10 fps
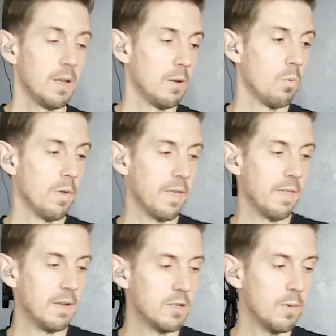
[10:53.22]
And what they're
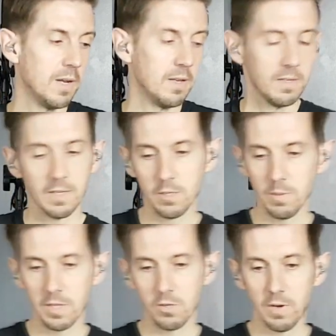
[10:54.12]
then doing is they're
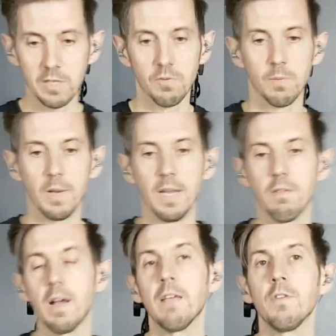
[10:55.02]
doing this crazy rudiment here,
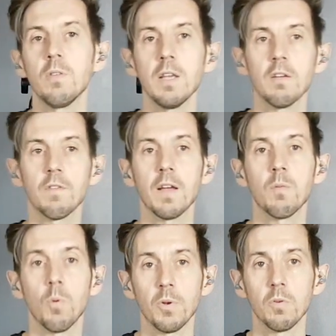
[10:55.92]
right? If you think of
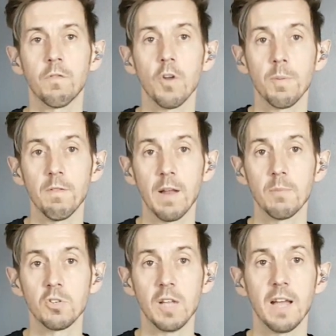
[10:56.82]
like what we call floppy
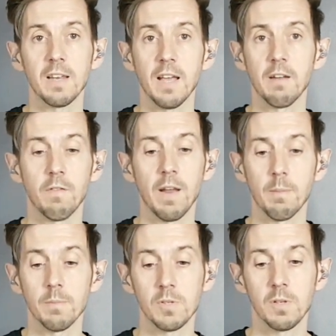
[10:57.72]
flams, just hand-to-hand
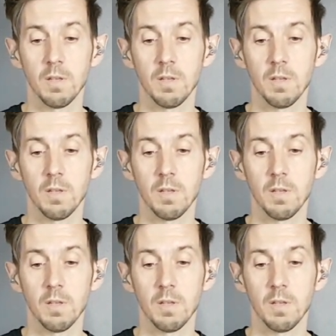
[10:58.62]
flams,